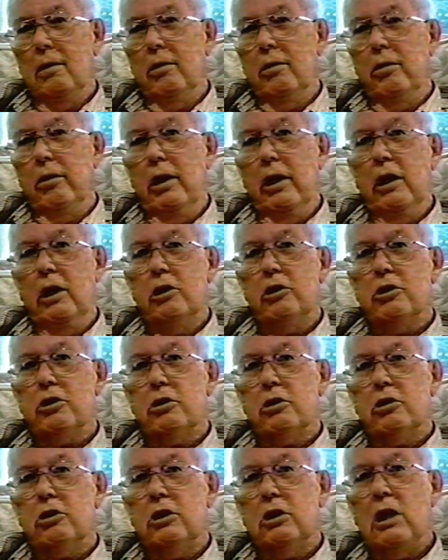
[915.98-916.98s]
And it's
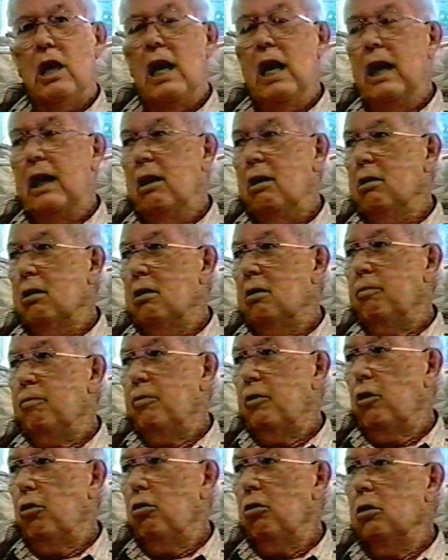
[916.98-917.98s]
tiled. The
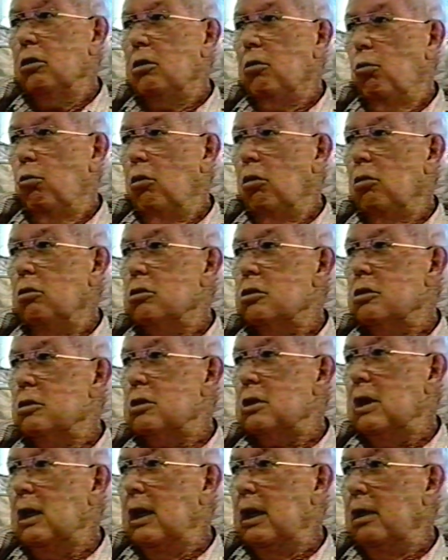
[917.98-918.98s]
floor and the walls are
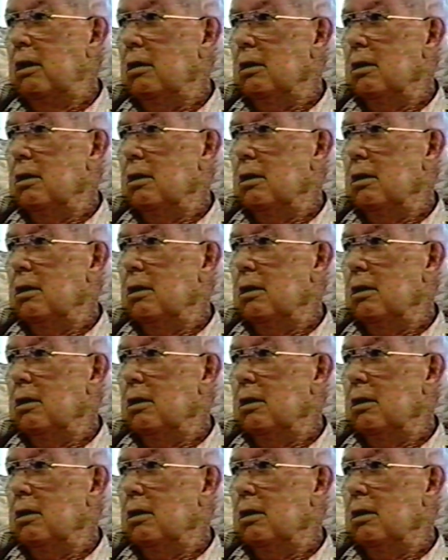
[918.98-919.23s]
tiled.